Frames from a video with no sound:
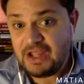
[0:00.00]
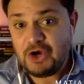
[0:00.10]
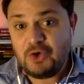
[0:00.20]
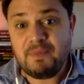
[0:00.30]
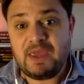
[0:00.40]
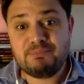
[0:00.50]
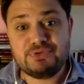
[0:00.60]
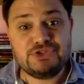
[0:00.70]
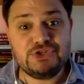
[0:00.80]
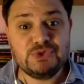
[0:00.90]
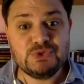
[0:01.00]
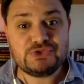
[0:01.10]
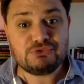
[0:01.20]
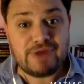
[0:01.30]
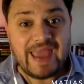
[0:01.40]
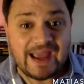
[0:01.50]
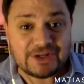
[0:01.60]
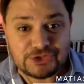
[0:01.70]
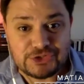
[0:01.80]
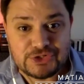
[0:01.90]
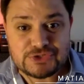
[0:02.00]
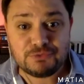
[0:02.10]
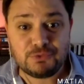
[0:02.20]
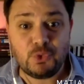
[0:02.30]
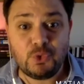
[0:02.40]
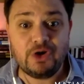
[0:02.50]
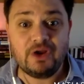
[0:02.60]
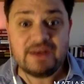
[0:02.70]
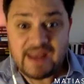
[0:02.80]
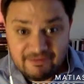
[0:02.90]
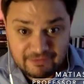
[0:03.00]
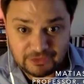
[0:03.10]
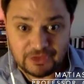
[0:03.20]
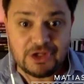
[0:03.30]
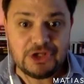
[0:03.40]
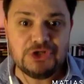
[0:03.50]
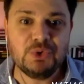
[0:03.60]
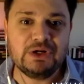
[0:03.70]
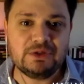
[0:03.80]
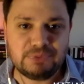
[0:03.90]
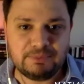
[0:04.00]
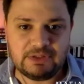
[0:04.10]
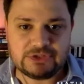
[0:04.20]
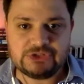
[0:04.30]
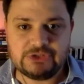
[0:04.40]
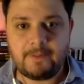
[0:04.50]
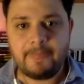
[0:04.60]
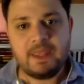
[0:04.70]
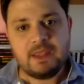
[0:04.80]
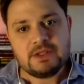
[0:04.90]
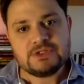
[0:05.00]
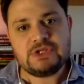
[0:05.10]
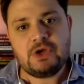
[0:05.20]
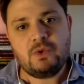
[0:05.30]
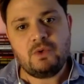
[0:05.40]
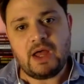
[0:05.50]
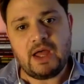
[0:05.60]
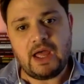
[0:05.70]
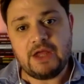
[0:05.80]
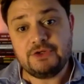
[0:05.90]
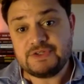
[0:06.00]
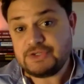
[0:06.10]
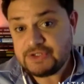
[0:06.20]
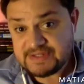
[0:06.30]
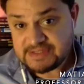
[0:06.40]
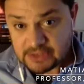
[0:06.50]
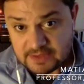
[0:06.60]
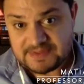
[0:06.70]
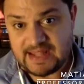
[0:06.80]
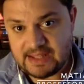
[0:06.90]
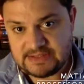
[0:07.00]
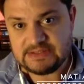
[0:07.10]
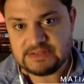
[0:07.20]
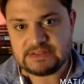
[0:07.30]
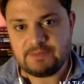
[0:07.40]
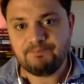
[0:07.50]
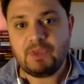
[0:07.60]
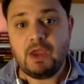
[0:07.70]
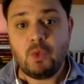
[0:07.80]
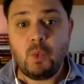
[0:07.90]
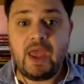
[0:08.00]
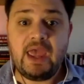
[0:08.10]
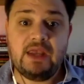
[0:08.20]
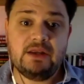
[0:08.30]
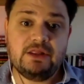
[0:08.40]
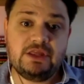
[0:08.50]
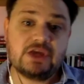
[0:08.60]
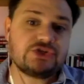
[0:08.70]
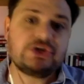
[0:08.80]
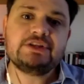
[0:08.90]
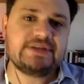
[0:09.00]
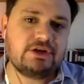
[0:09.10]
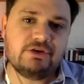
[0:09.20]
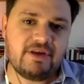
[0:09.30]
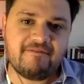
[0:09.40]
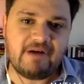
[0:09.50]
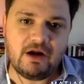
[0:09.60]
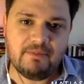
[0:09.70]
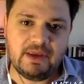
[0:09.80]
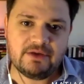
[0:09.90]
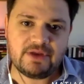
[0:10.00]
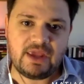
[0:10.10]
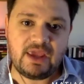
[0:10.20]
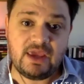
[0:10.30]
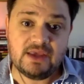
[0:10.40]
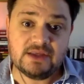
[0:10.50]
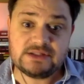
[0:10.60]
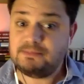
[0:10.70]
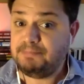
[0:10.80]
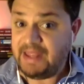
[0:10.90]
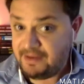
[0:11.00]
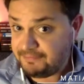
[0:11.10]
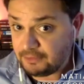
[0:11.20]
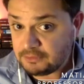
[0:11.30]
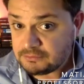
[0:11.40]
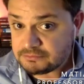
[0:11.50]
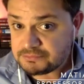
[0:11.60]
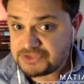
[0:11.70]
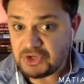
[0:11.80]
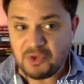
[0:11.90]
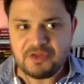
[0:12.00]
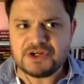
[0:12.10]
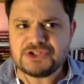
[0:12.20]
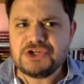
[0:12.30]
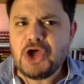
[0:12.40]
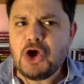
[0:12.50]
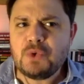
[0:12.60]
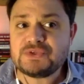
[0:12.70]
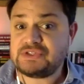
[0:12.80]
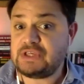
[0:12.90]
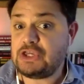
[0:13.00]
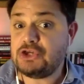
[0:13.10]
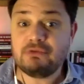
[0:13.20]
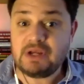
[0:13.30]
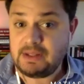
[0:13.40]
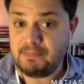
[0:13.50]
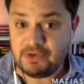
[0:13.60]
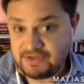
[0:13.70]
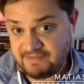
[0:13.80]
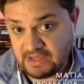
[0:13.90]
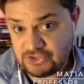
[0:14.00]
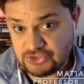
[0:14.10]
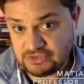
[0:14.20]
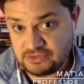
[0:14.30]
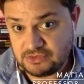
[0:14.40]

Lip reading: who may produce reactors for naval nuclear propulsion. So under certain circumstances, when the external security environment is plentiful, so there's no security motivation